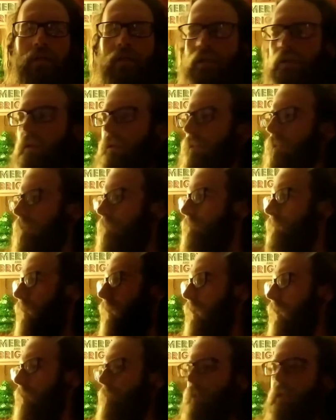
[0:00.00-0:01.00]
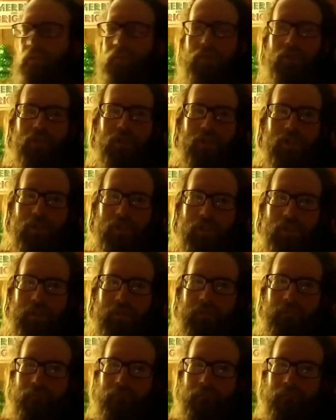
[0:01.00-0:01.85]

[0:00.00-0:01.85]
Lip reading: I kind of made them a cheat sheet.